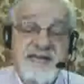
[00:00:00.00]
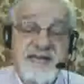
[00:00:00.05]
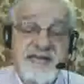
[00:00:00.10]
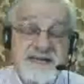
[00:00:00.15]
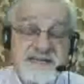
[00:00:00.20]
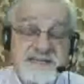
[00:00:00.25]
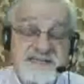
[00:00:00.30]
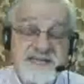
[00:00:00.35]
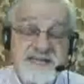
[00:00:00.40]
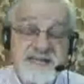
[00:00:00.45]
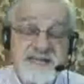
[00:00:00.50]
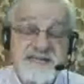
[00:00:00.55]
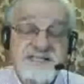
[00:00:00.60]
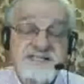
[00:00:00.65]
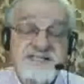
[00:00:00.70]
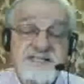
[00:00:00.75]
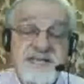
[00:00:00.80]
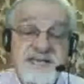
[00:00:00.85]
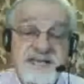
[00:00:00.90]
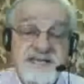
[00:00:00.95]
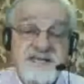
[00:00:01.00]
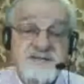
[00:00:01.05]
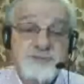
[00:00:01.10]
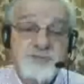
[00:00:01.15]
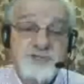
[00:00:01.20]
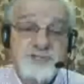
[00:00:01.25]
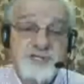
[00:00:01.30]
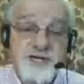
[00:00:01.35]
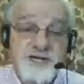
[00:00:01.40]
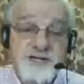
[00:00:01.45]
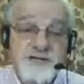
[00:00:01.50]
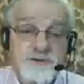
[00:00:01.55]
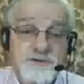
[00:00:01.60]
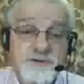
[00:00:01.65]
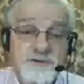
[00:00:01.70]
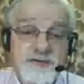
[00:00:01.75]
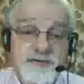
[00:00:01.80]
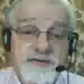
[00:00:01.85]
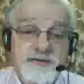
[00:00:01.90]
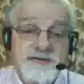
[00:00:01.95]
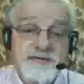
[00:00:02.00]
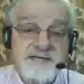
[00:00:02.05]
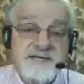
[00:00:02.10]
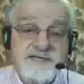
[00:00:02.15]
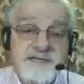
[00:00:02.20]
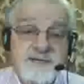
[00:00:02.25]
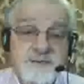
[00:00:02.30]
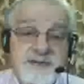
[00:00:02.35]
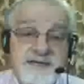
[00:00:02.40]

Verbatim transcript: SSH tunnel. So